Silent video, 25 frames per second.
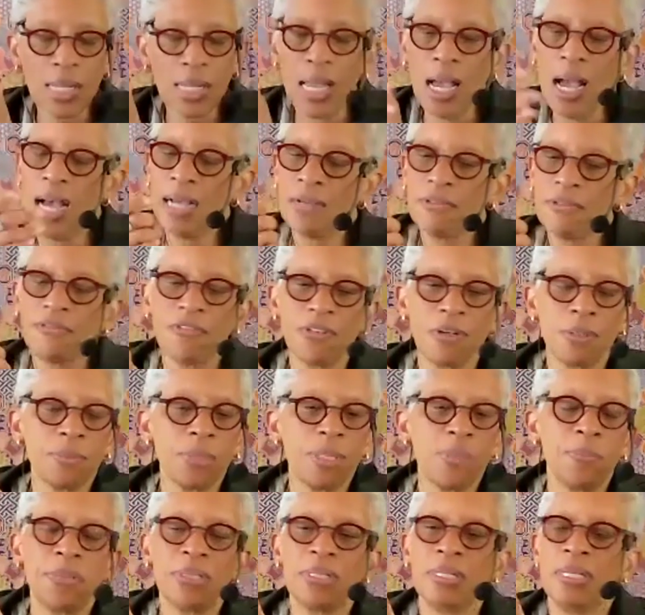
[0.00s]
I
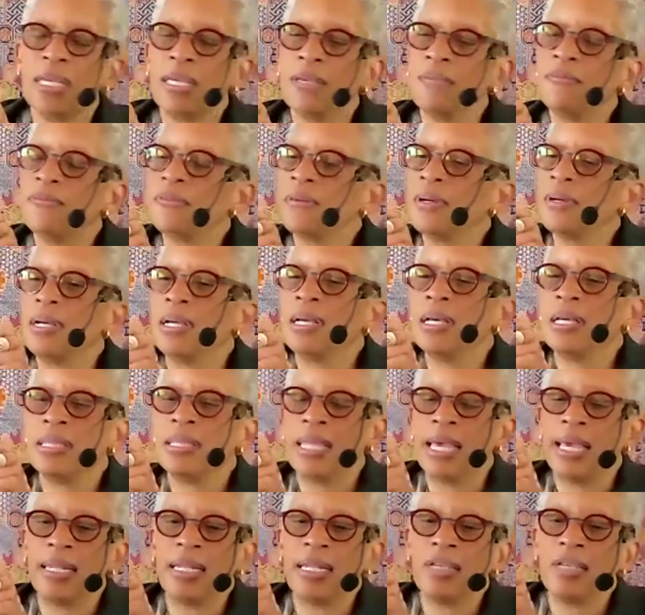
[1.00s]
firmly believe
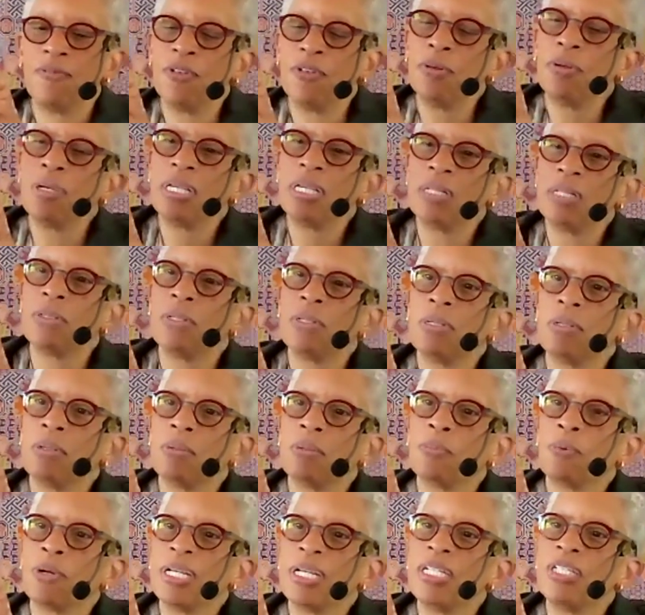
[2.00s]
that if you can
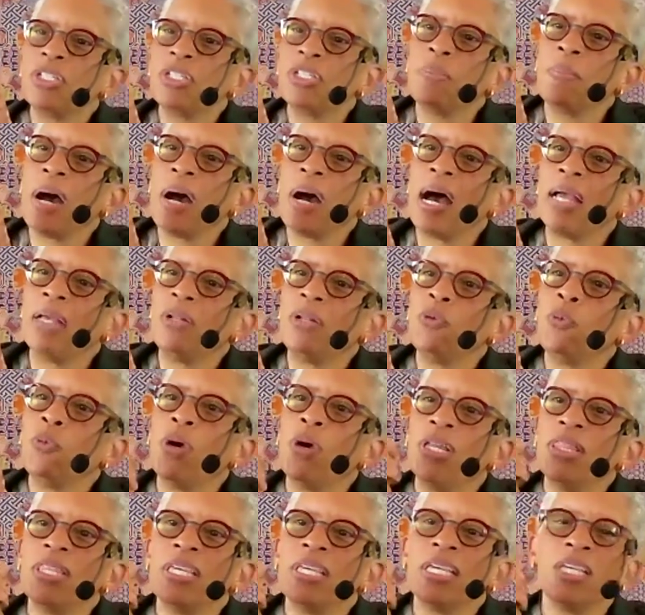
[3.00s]
bring to mind
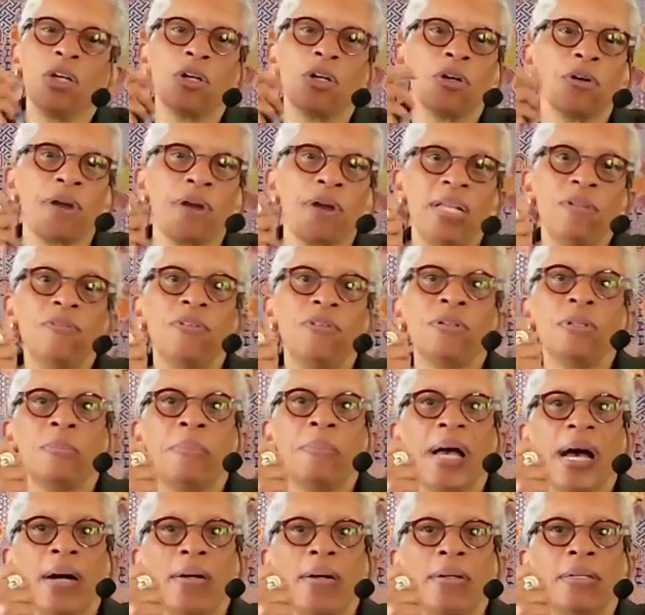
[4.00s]
one thing you're grateful
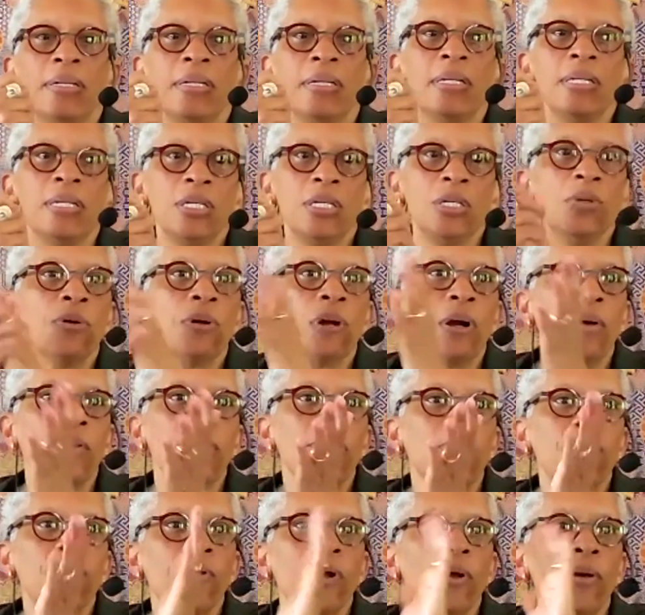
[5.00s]
about, you are on
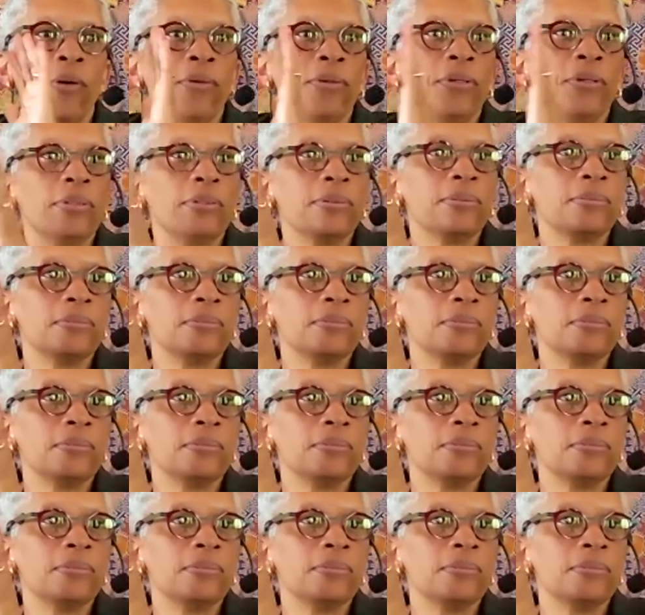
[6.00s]
the road.